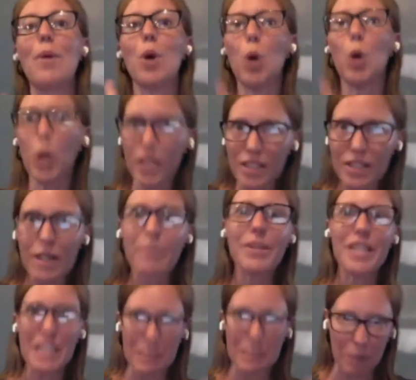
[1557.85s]
put some
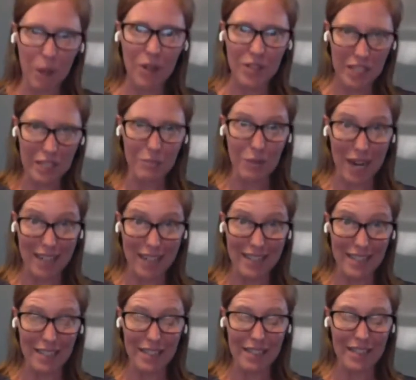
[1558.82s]
of these policies and
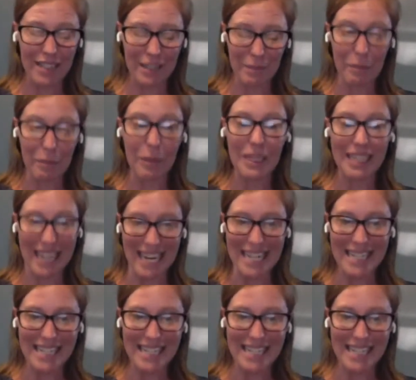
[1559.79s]
practices in place